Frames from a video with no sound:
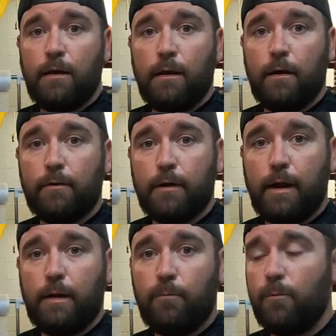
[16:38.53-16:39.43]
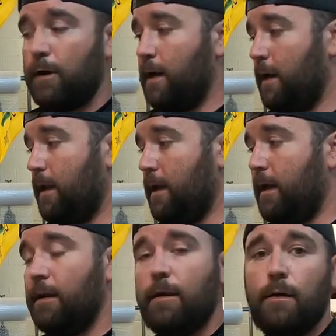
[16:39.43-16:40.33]

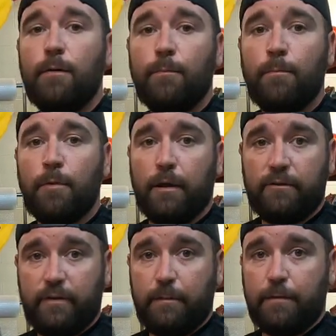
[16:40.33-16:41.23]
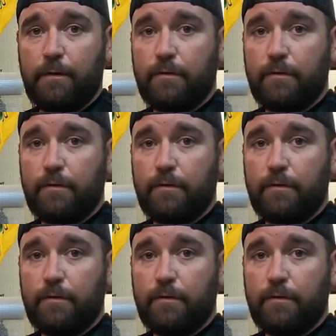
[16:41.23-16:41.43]
$181.88 plus shipping.